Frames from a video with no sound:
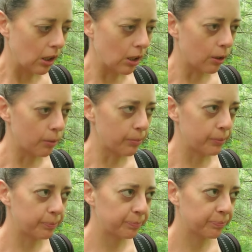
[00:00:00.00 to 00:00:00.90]
Um,
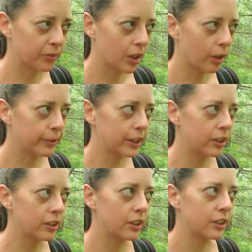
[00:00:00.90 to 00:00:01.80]
I'll be
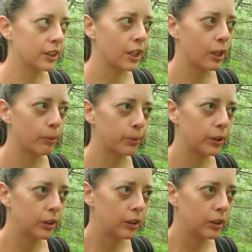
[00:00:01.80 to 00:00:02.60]
getting into camp